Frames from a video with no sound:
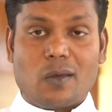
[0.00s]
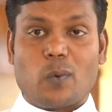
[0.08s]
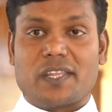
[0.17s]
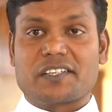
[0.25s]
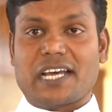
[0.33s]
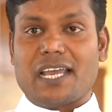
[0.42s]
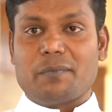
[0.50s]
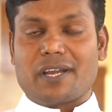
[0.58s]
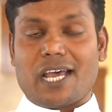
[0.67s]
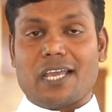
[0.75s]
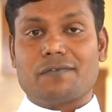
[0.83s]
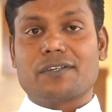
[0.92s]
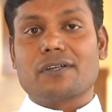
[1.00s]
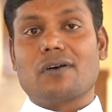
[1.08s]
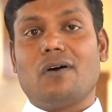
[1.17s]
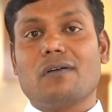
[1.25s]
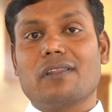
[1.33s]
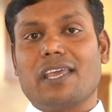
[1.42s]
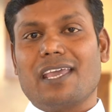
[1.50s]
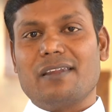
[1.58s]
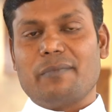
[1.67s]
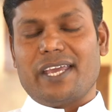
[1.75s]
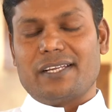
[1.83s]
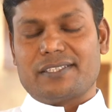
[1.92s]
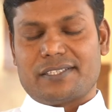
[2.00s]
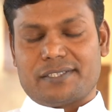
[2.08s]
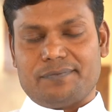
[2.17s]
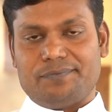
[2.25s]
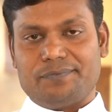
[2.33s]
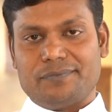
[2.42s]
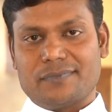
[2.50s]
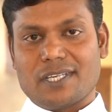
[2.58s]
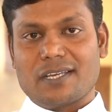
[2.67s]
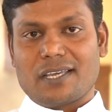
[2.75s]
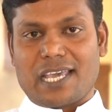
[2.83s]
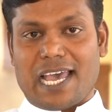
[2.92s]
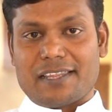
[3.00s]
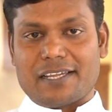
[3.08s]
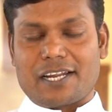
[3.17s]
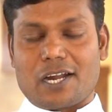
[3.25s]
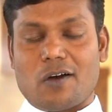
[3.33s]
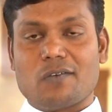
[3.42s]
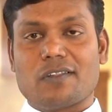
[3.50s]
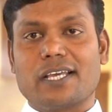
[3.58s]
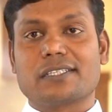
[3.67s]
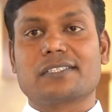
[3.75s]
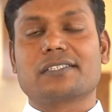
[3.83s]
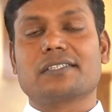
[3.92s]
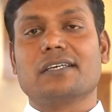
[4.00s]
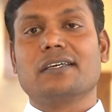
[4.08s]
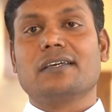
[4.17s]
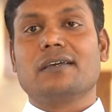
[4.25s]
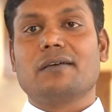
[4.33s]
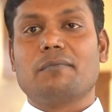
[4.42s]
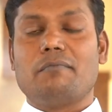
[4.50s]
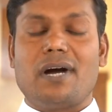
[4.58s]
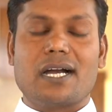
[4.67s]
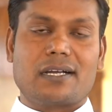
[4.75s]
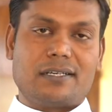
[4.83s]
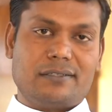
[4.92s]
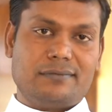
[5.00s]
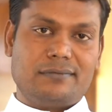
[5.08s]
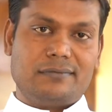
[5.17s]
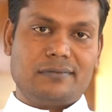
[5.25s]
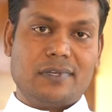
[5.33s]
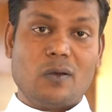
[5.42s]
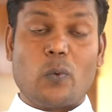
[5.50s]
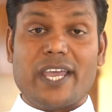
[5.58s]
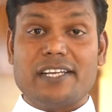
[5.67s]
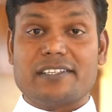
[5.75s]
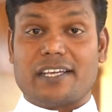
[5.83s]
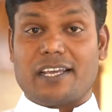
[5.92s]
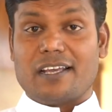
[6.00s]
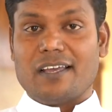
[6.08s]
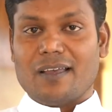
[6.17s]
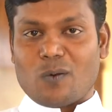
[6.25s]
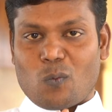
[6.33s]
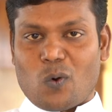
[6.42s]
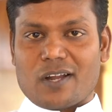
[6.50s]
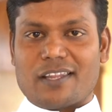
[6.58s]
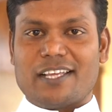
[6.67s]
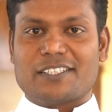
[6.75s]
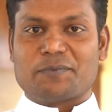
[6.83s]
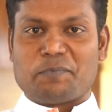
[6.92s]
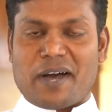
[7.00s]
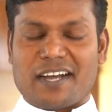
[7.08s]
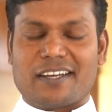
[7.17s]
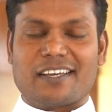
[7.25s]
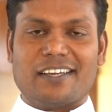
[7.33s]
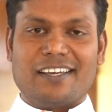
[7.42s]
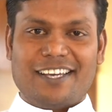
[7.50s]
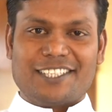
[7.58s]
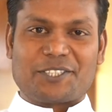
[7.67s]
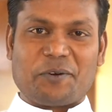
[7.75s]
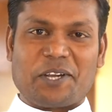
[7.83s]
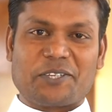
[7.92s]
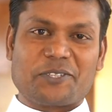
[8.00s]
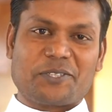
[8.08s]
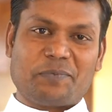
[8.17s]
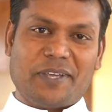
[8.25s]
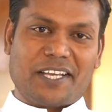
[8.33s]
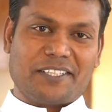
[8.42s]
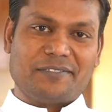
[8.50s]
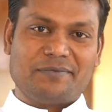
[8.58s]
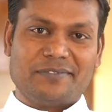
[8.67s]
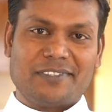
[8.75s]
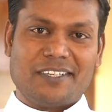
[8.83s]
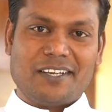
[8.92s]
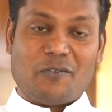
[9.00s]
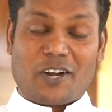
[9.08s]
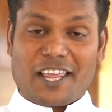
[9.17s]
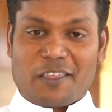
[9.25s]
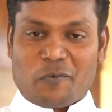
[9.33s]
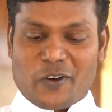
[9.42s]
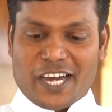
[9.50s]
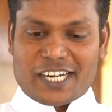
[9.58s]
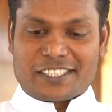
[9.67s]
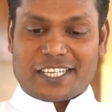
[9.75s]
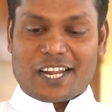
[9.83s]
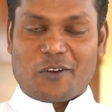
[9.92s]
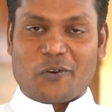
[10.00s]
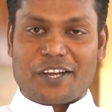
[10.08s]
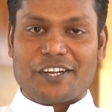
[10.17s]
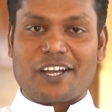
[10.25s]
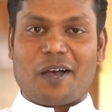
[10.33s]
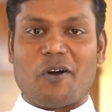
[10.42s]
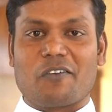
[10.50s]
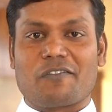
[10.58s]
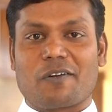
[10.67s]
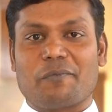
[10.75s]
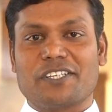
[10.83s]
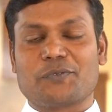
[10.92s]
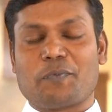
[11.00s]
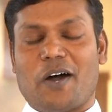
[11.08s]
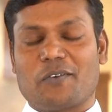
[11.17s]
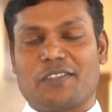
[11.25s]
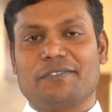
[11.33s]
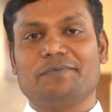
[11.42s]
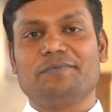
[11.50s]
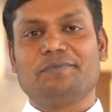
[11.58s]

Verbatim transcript: When the time arrived, all the inmates gathered around this monk, waiting what this monk is going to speak. What are the words that are going to come out from his mouth?